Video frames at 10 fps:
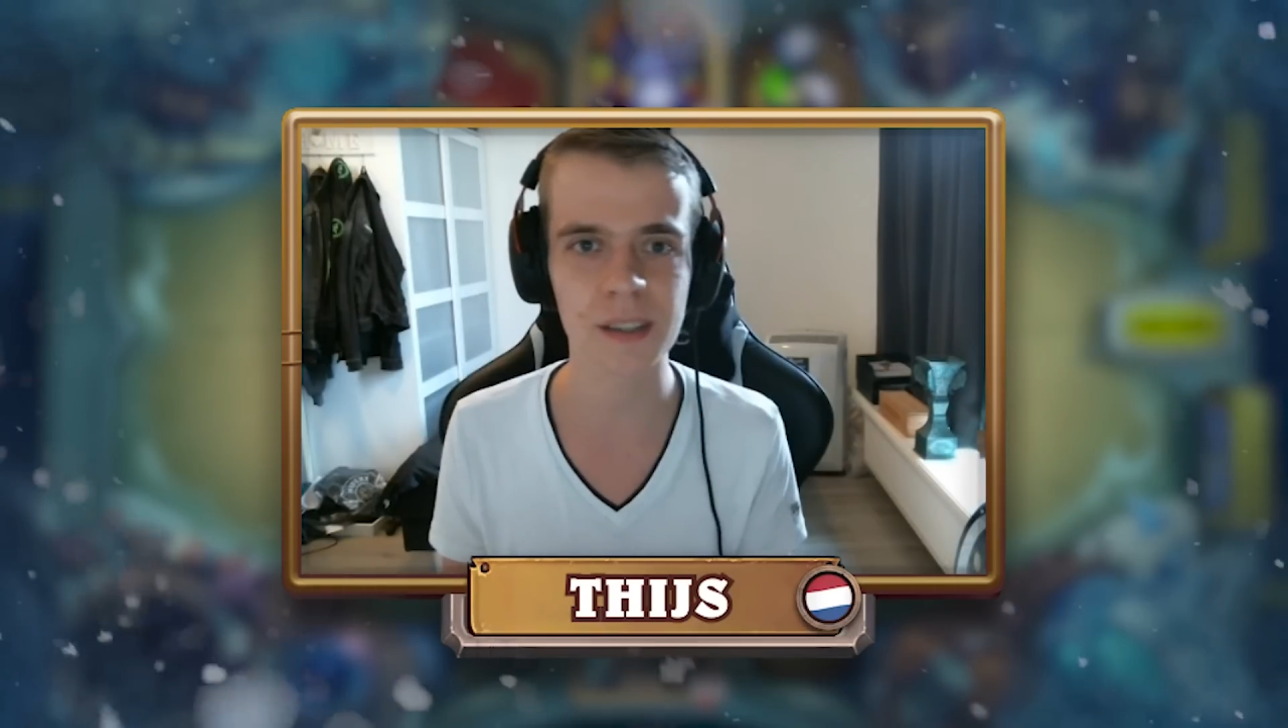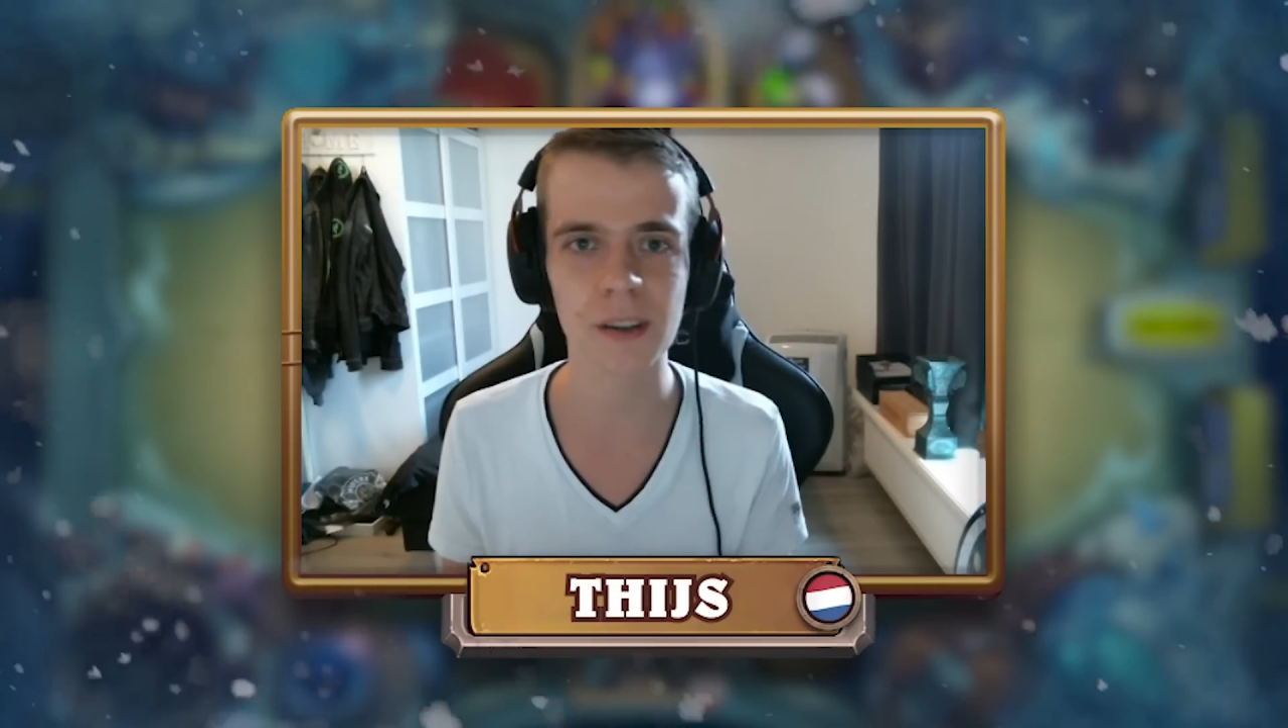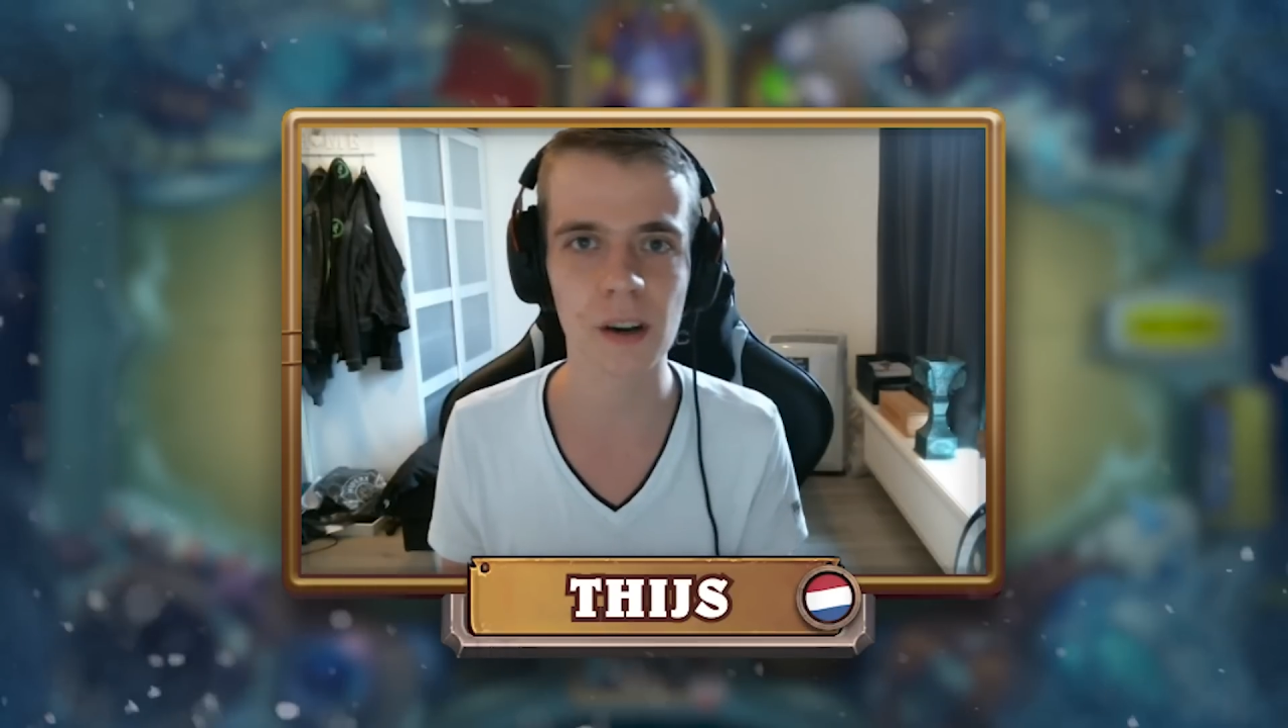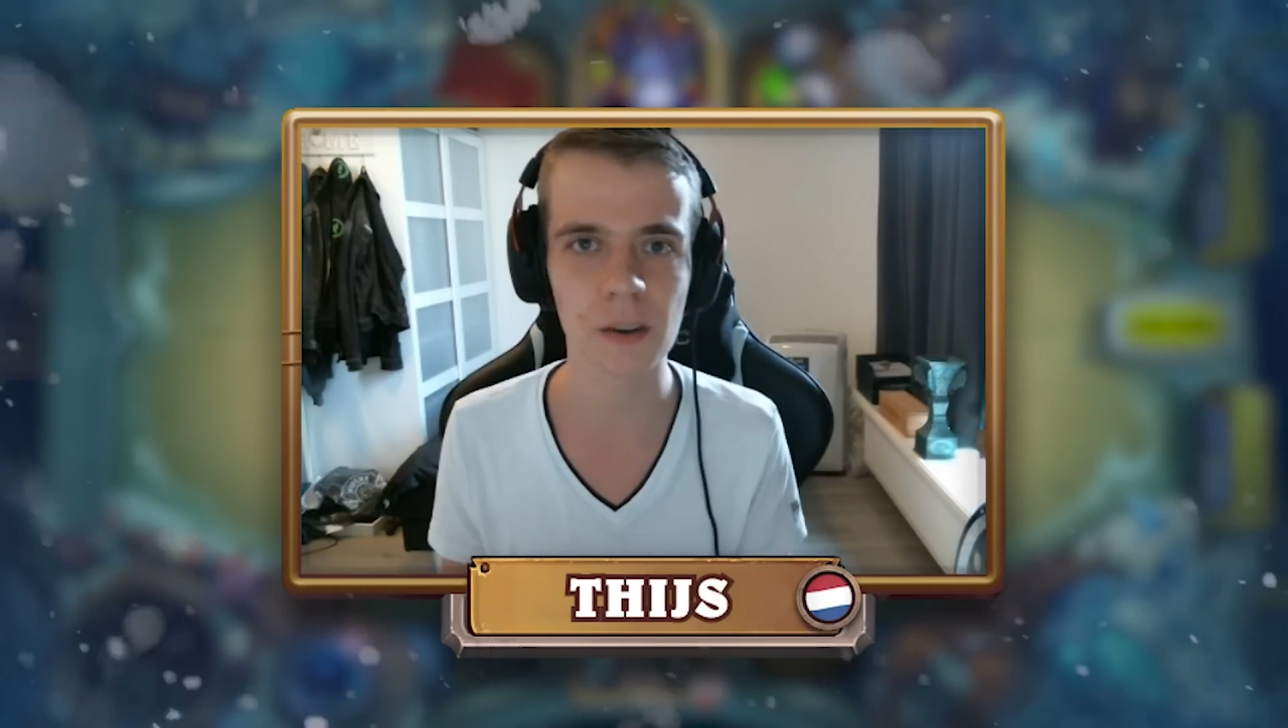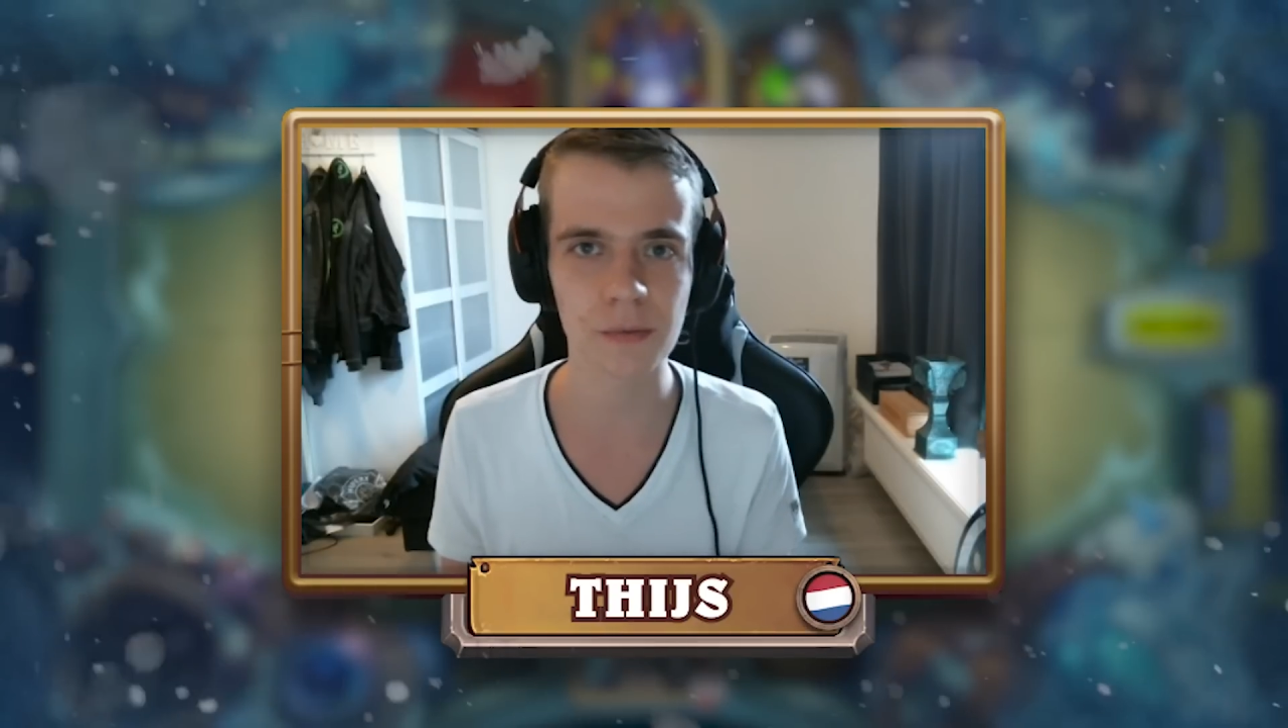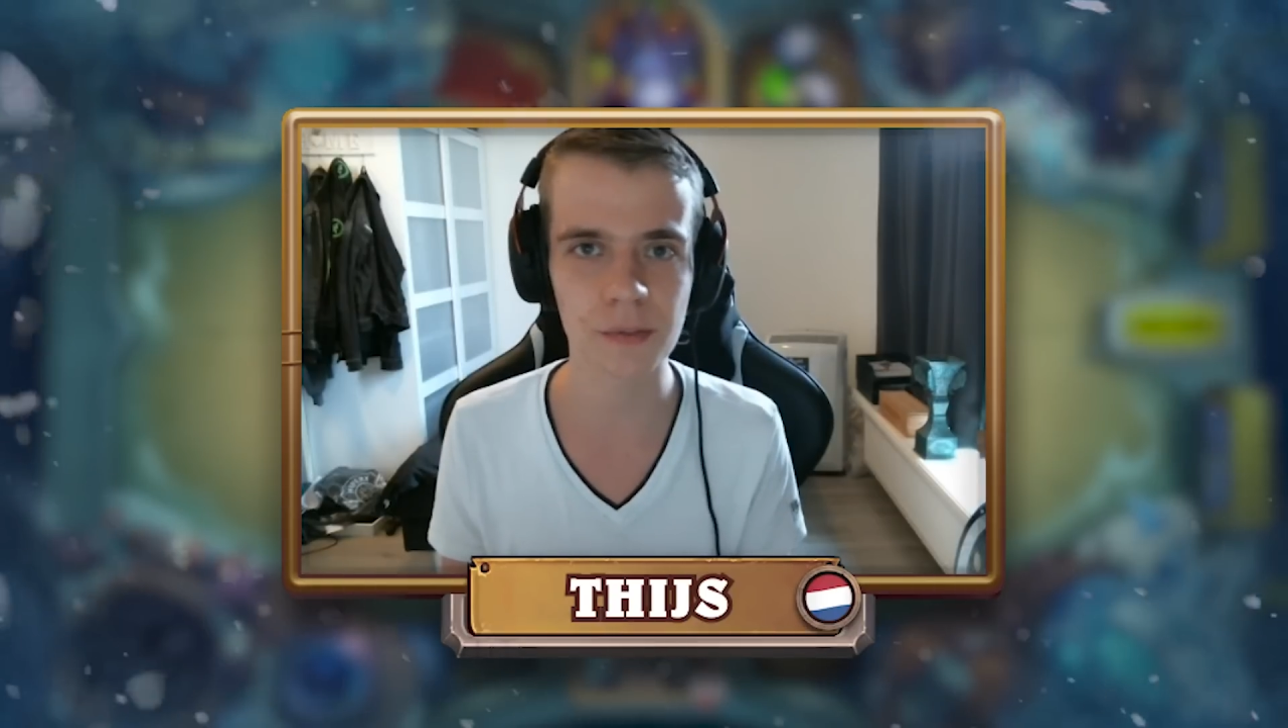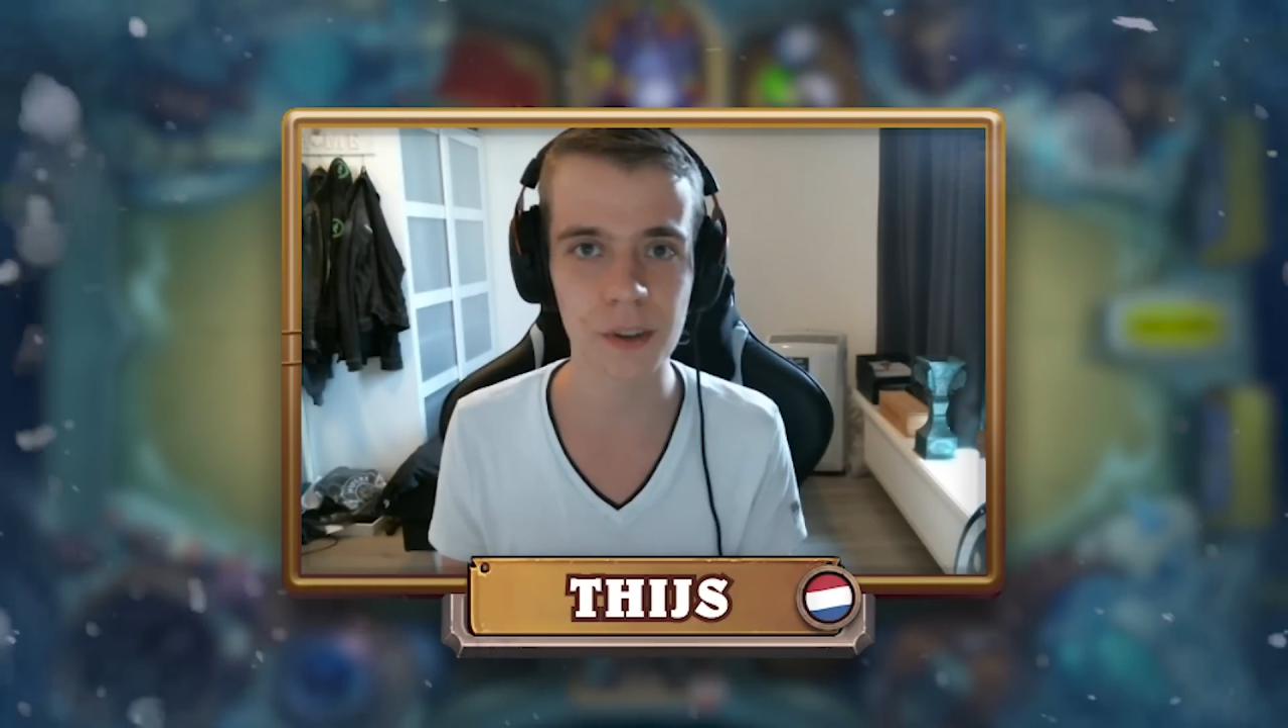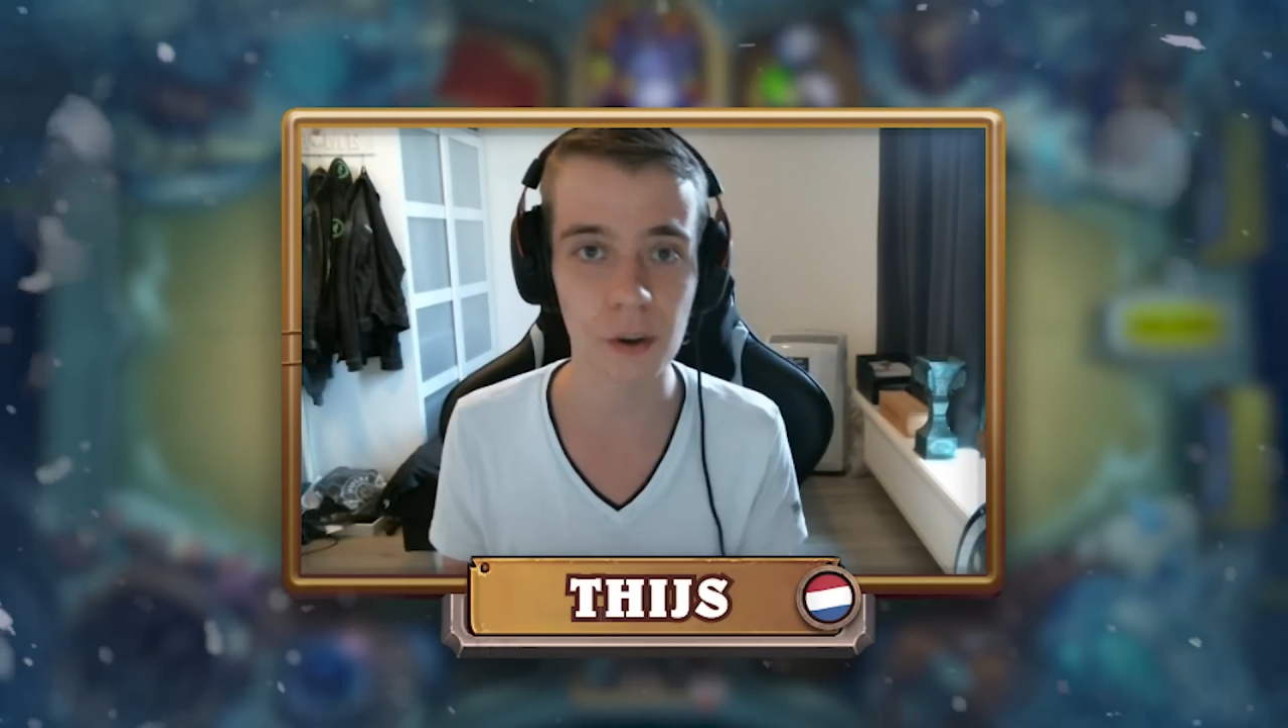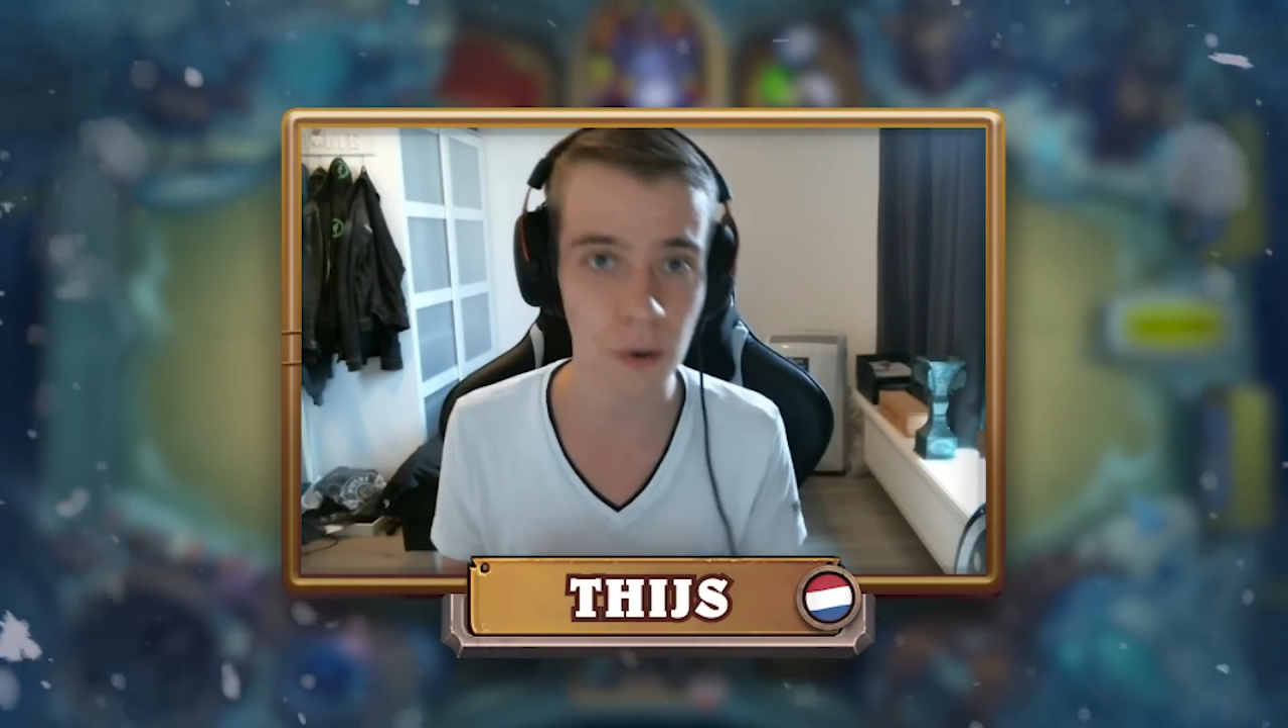of the